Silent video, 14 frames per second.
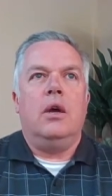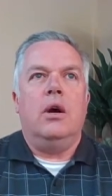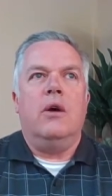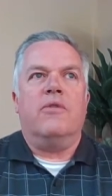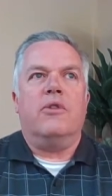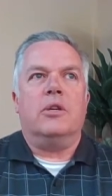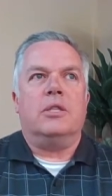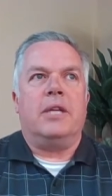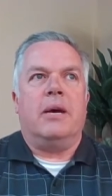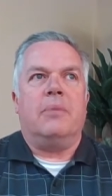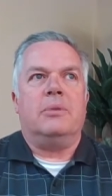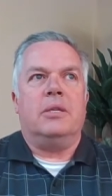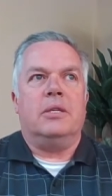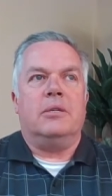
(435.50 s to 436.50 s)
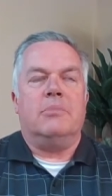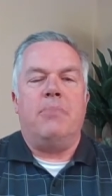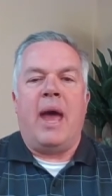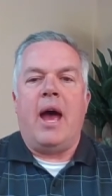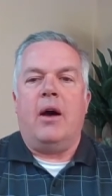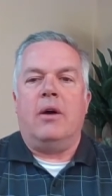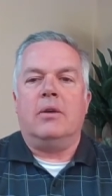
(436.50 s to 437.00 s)
oversteps its
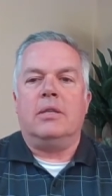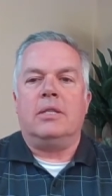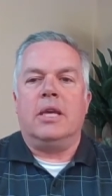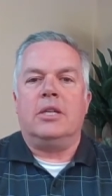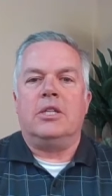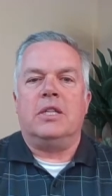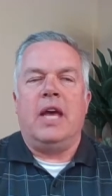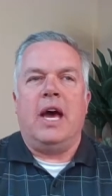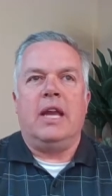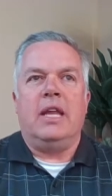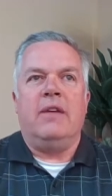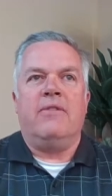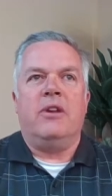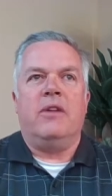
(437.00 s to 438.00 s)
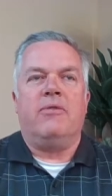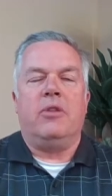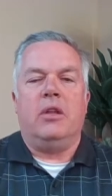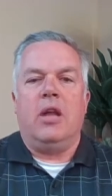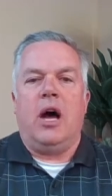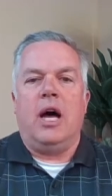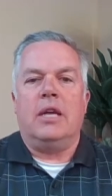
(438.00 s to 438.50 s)
bounds, such that even if the
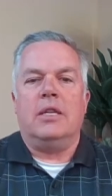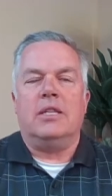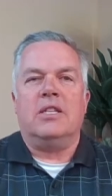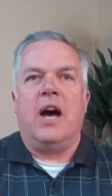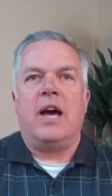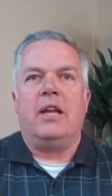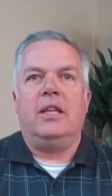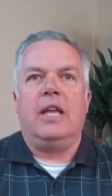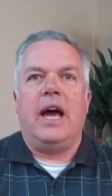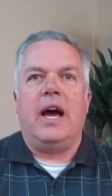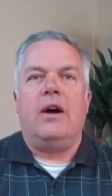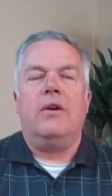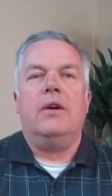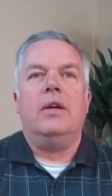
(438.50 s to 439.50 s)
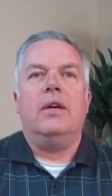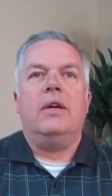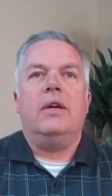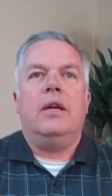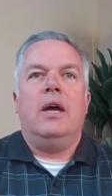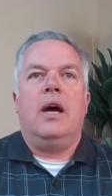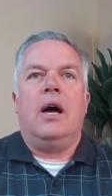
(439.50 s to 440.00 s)
law does not allow
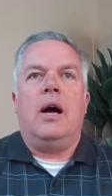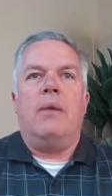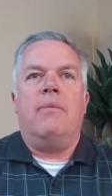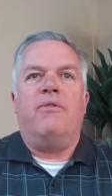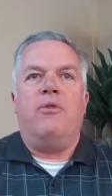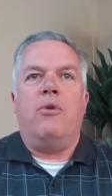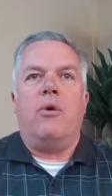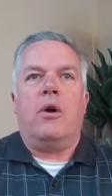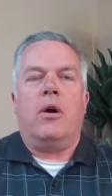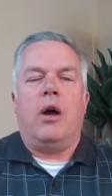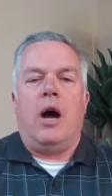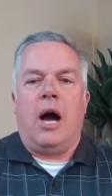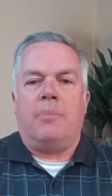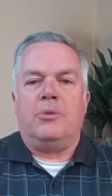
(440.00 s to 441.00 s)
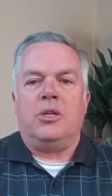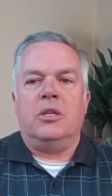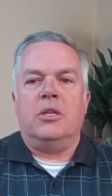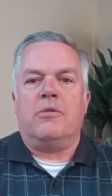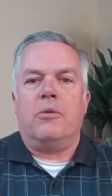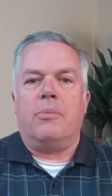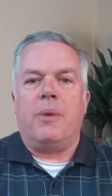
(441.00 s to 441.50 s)
um, for
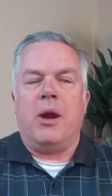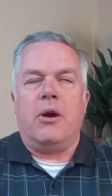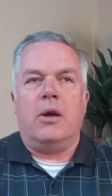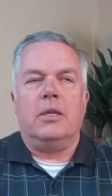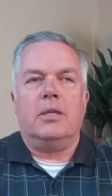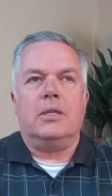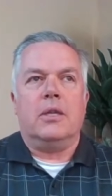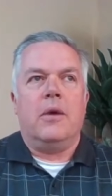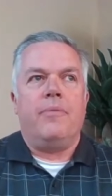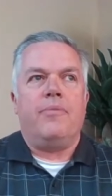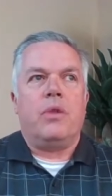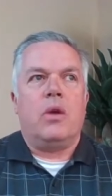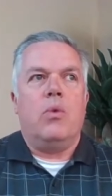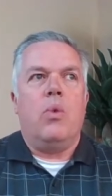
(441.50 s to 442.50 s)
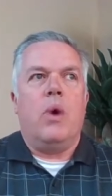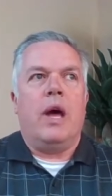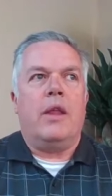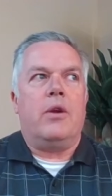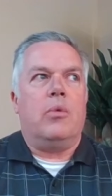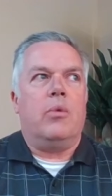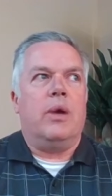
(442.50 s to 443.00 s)
options for parents,
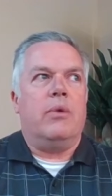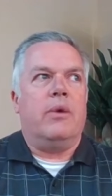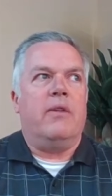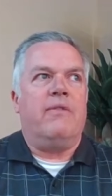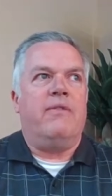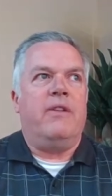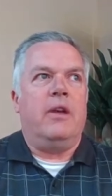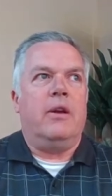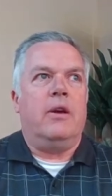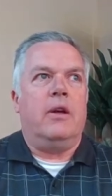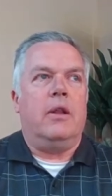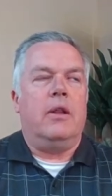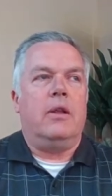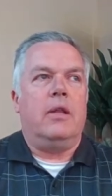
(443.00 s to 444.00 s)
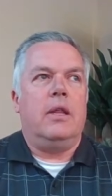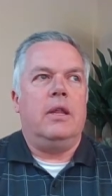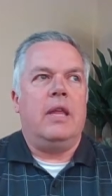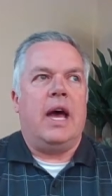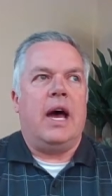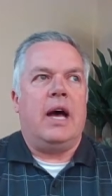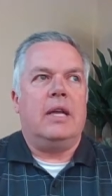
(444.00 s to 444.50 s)
whether we would feel
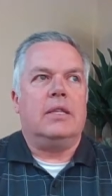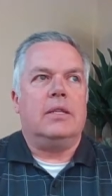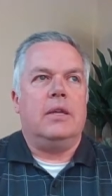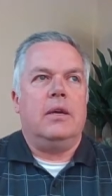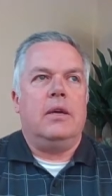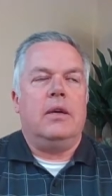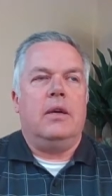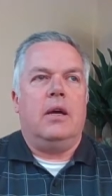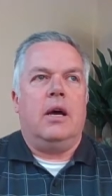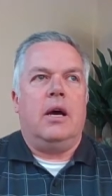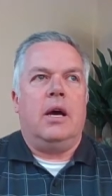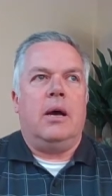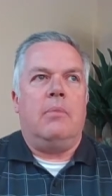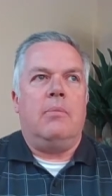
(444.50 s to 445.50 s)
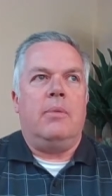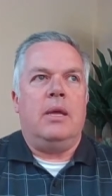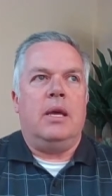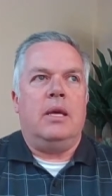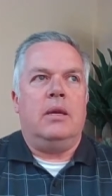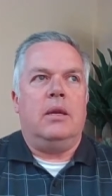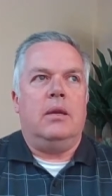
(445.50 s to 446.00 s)
that um,
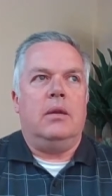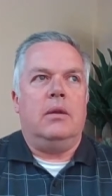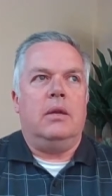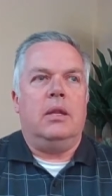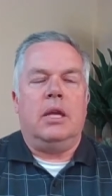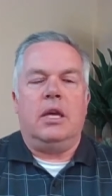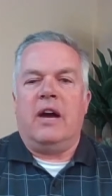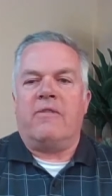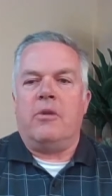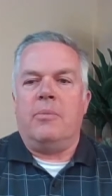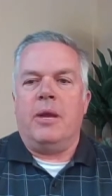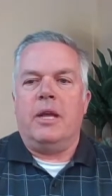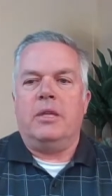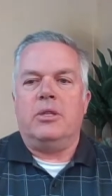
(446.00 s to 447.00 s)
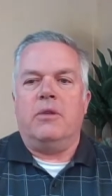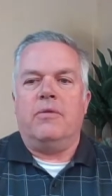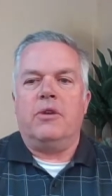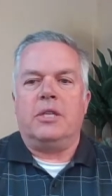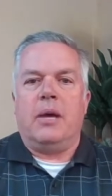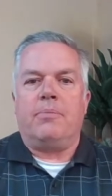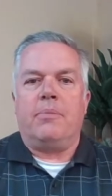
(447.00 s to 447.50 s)
the the government has
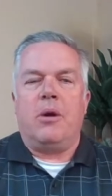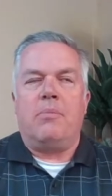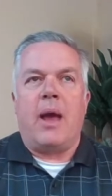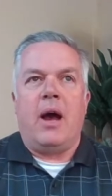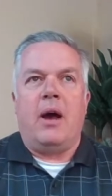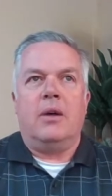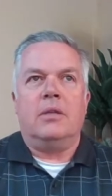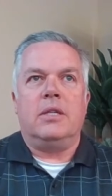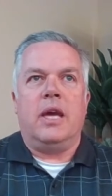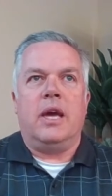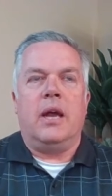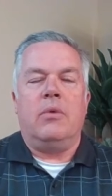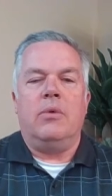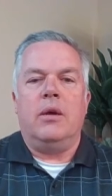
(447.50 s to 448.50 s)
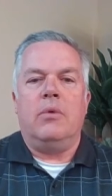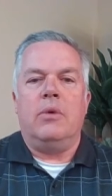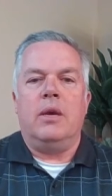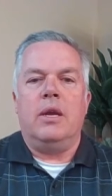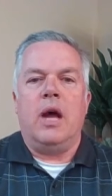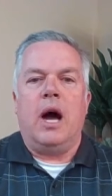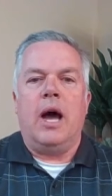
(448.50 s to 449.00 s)
overstepped their bounds and we
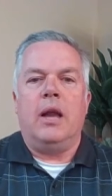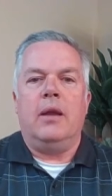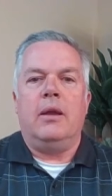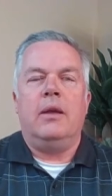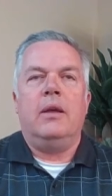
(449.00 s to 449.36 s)
would not